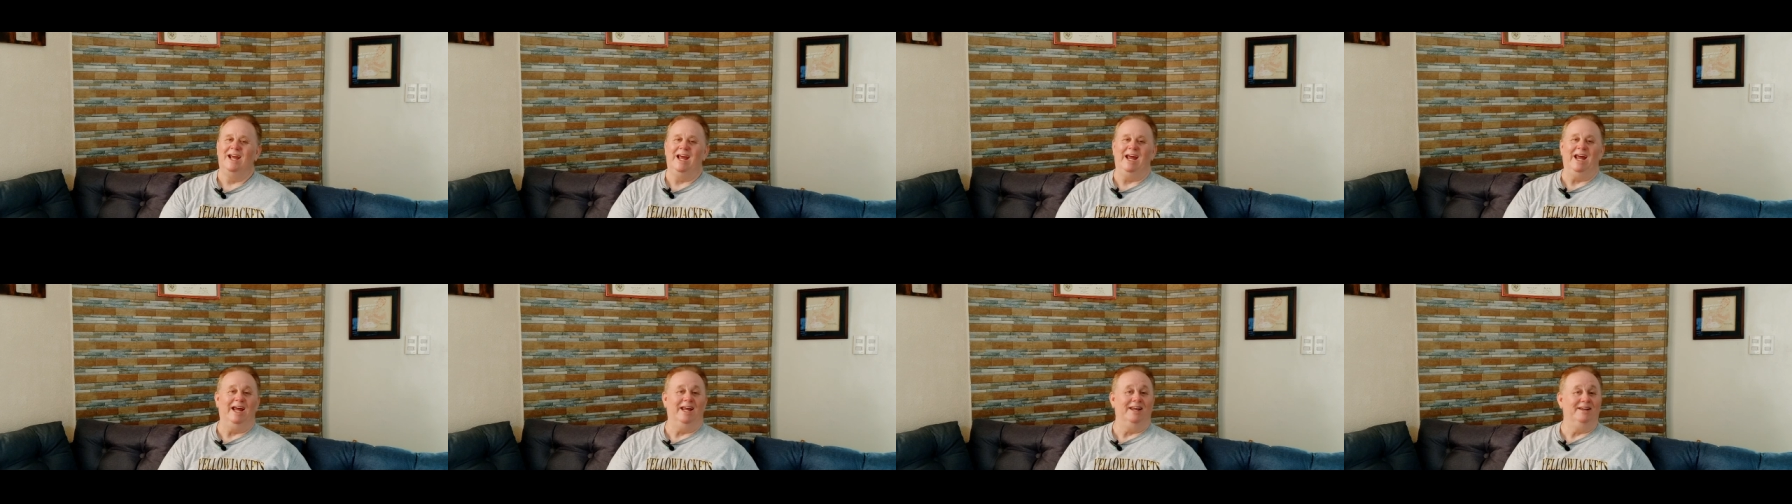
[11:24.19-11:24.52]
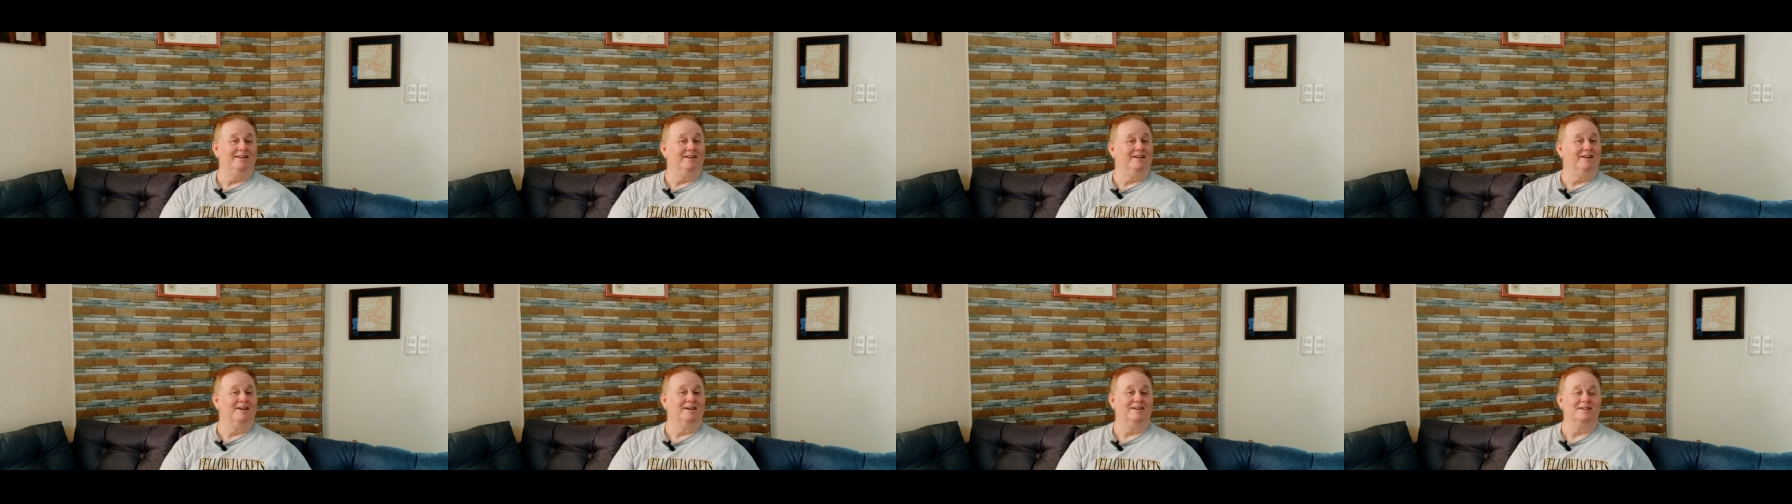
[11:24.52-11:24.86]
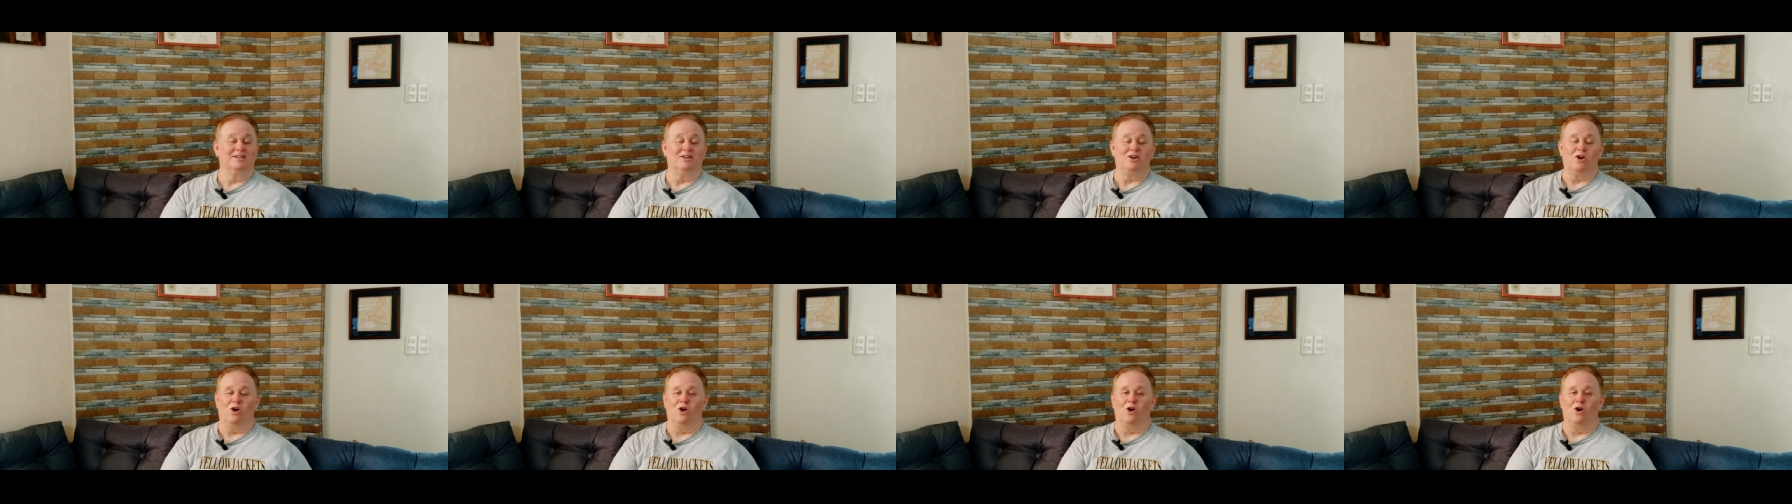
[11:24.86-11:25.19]
and
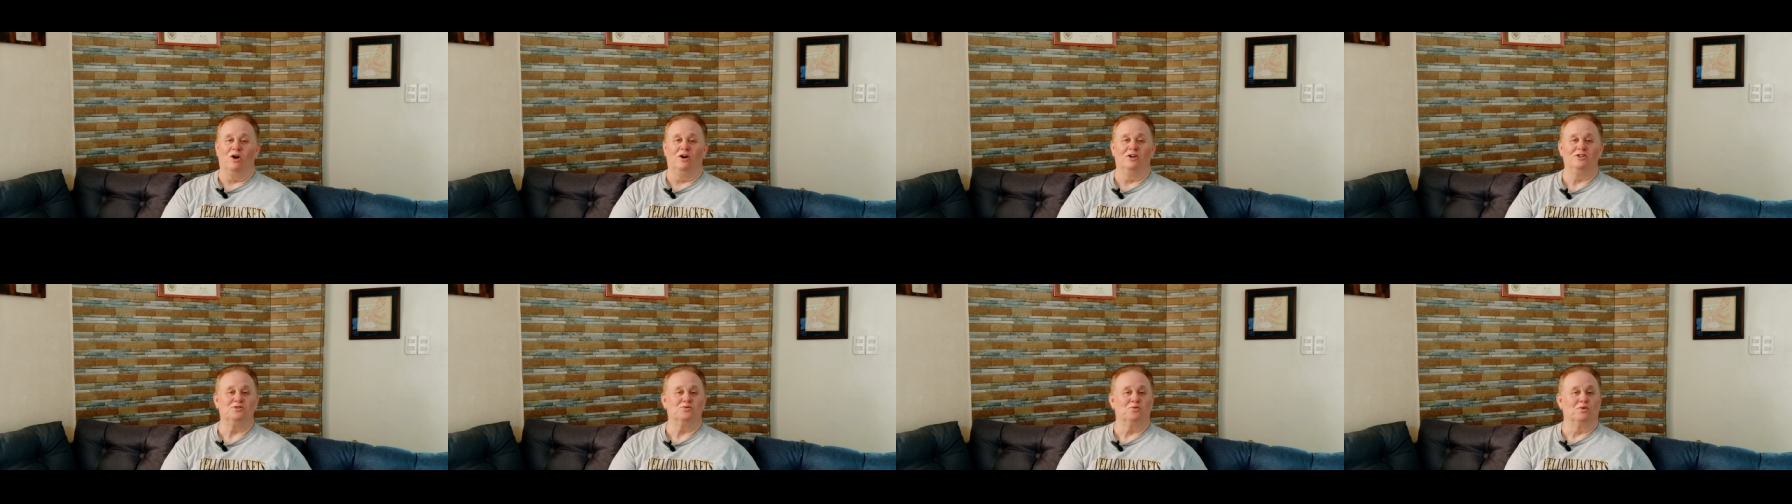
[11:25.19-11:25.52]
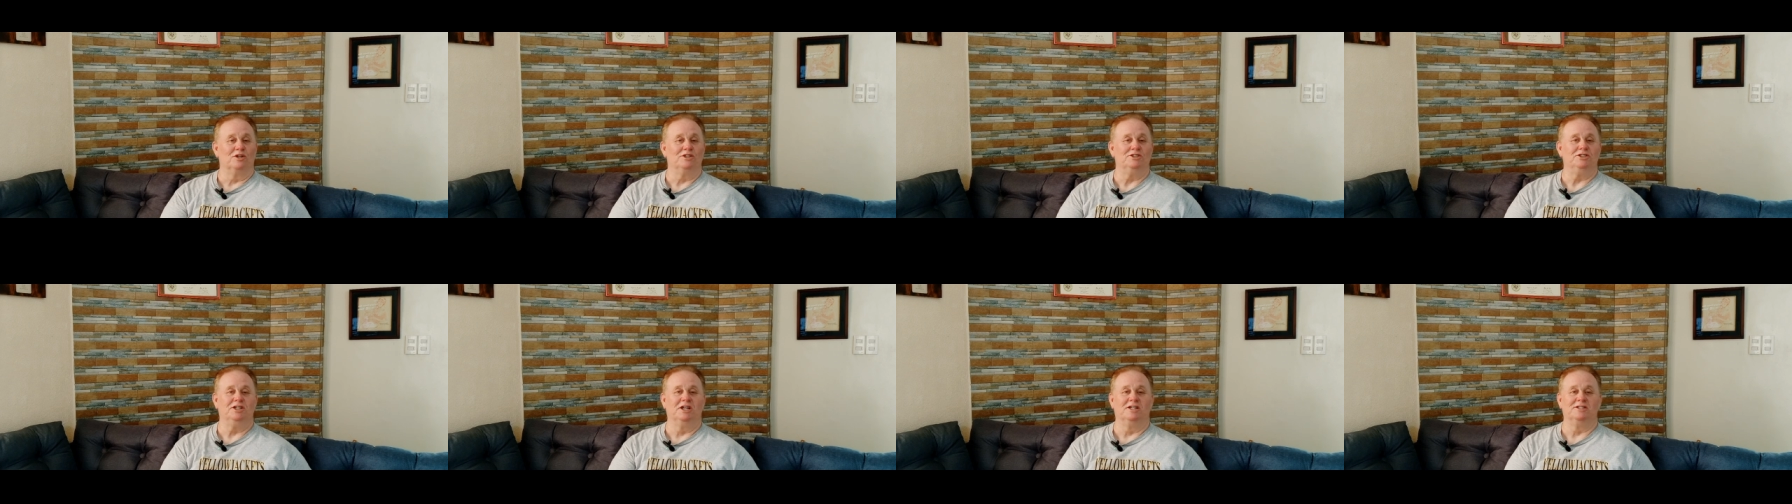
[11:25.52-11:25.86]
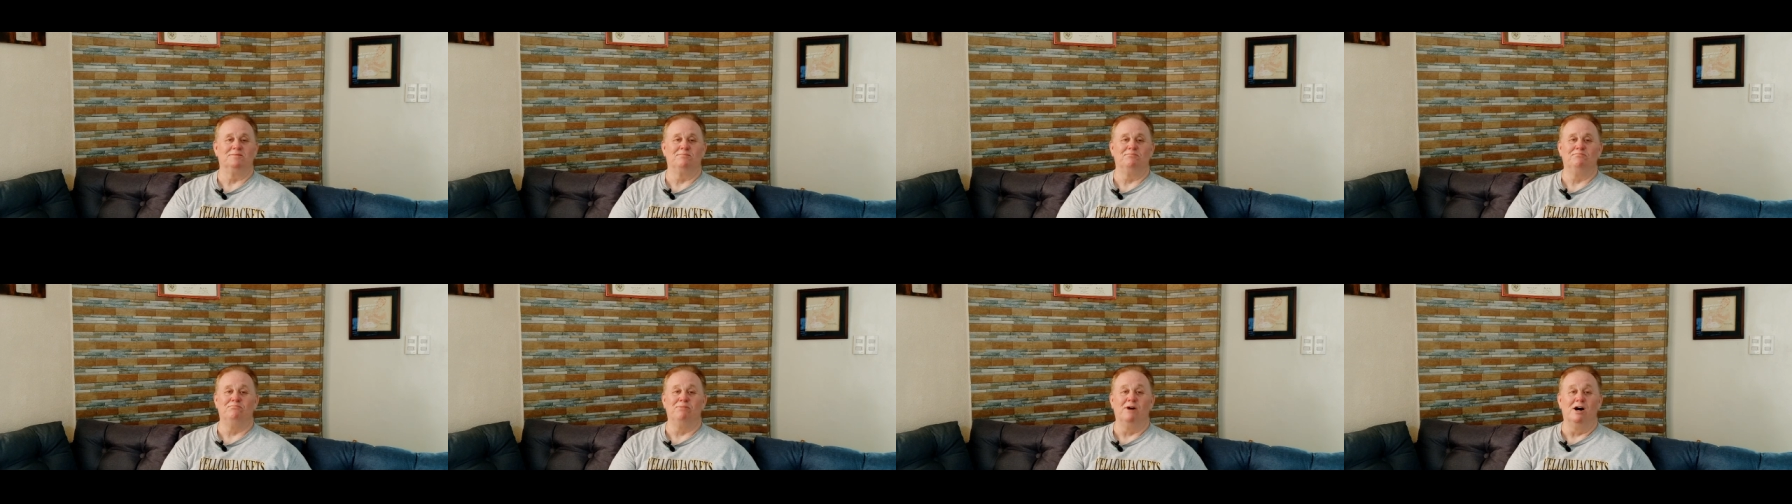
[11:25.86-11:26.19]
the cars were
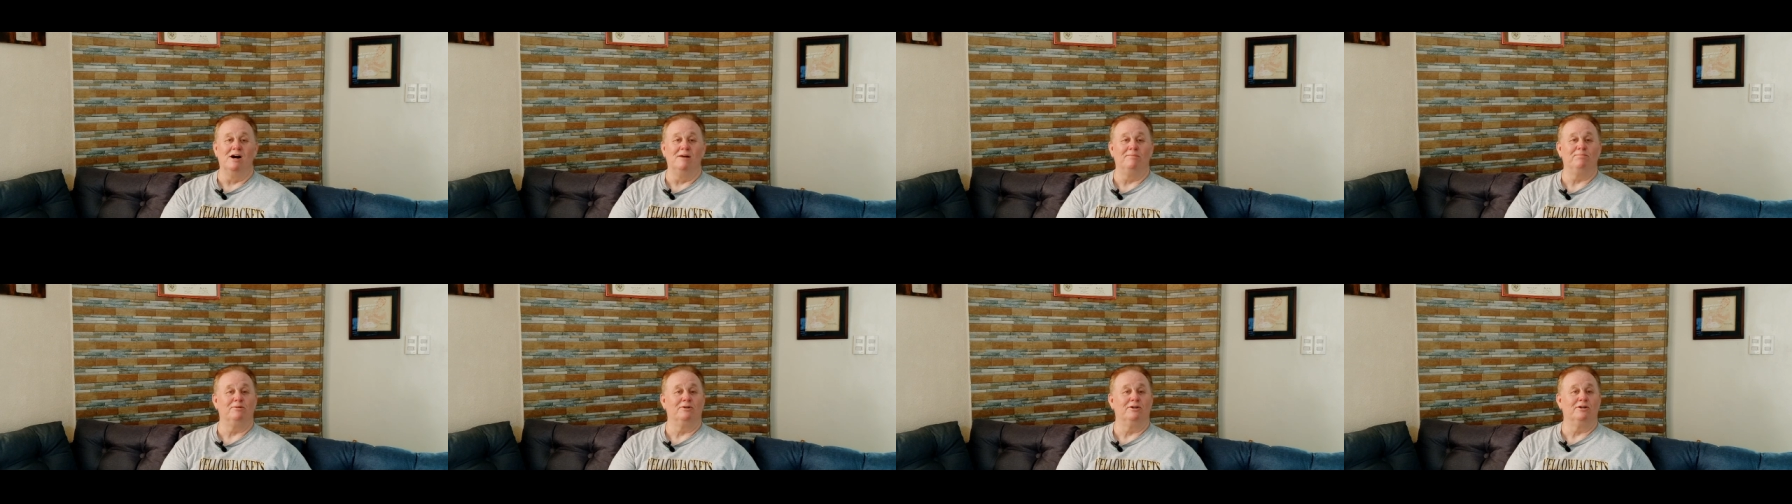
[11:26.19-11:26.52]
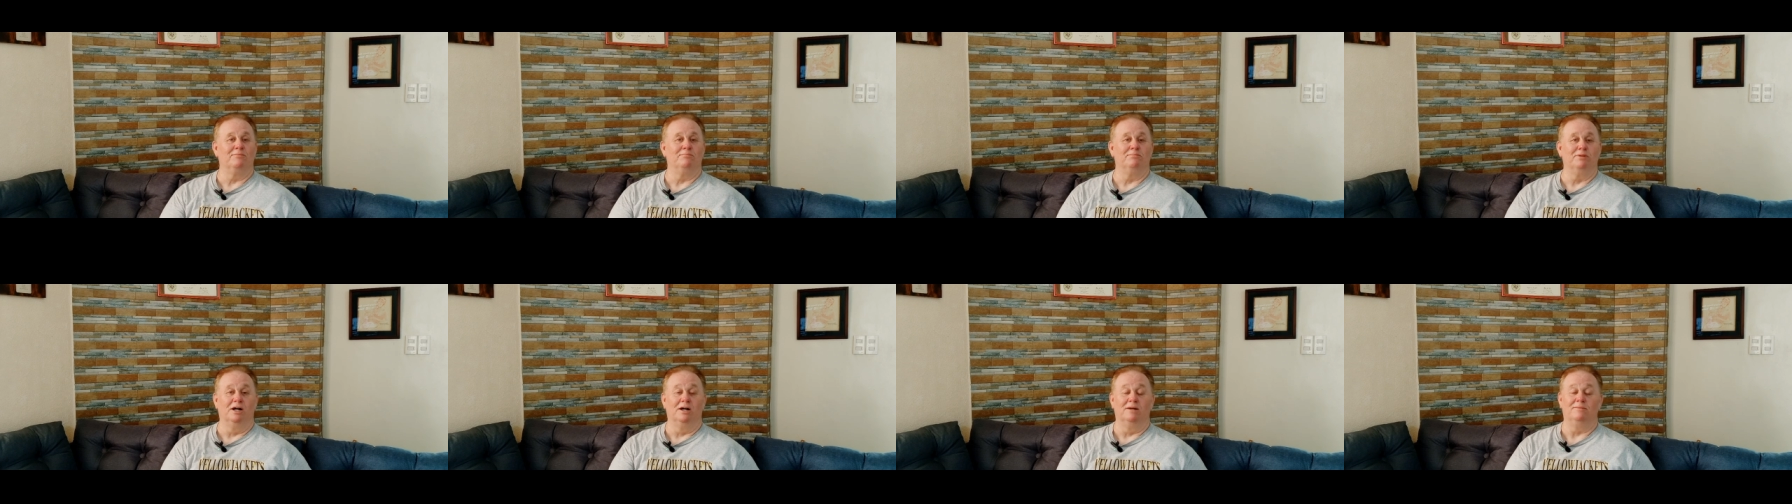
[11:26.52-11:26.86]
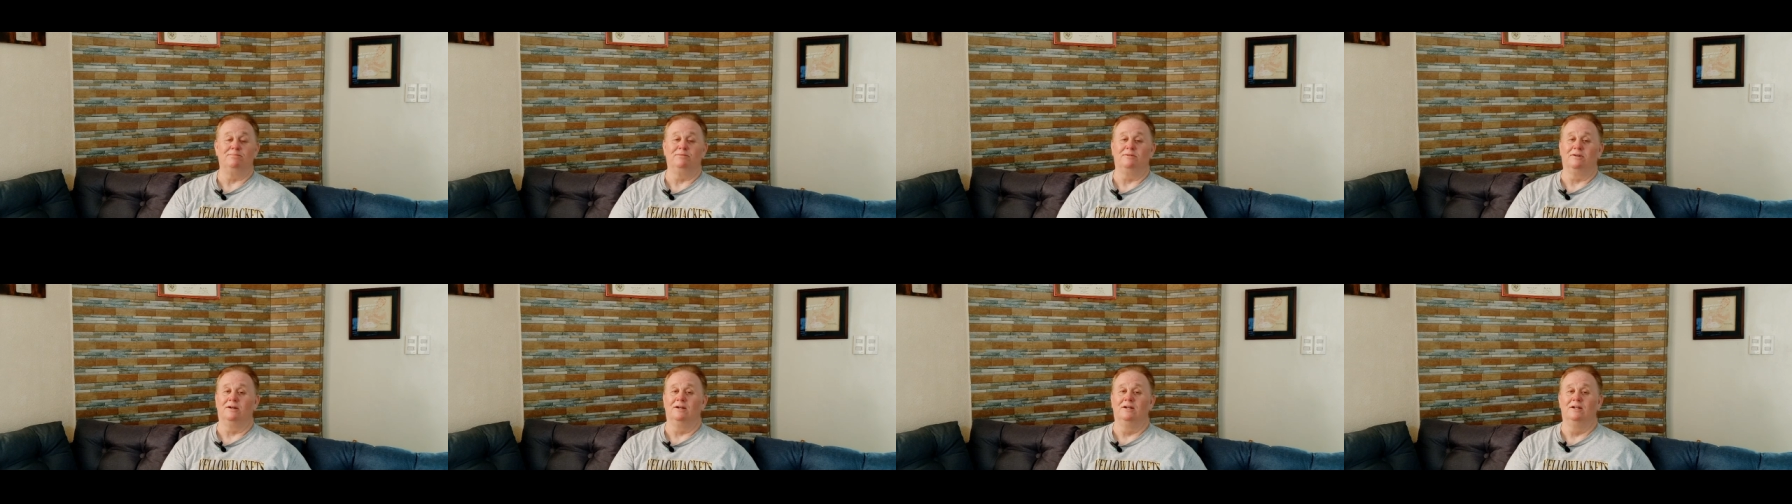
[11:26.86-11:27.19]
just bumper to
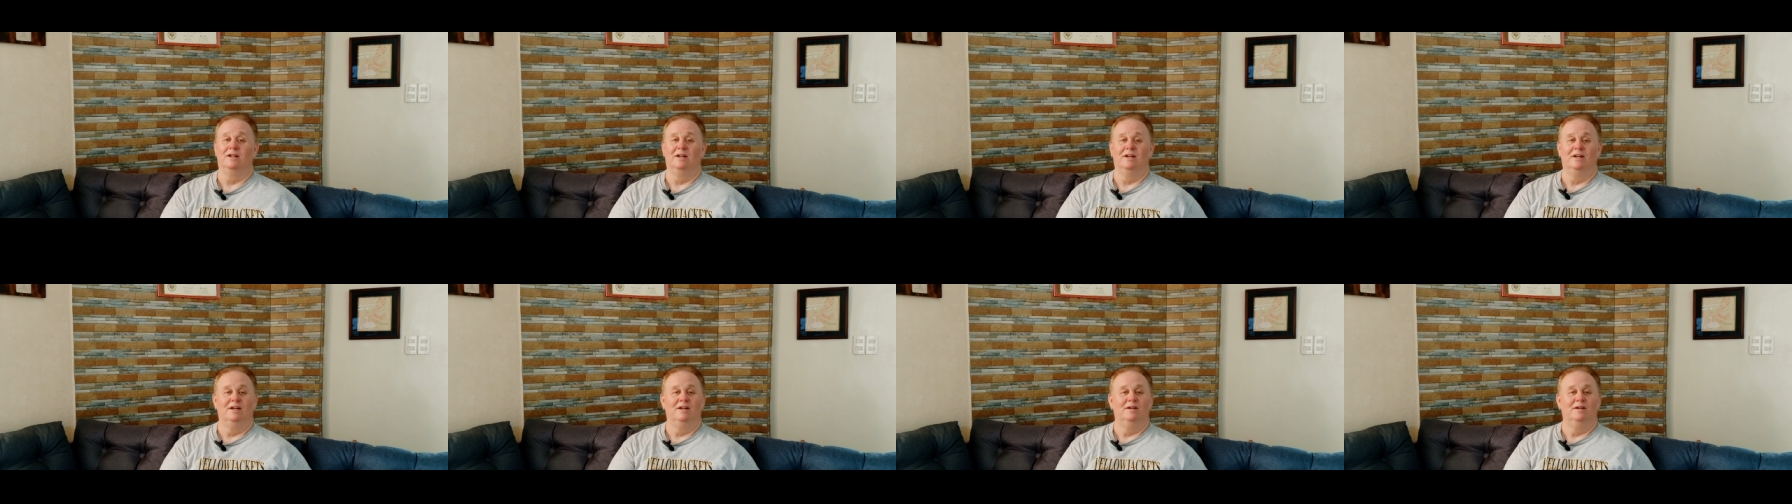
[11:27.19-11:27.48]
bumper.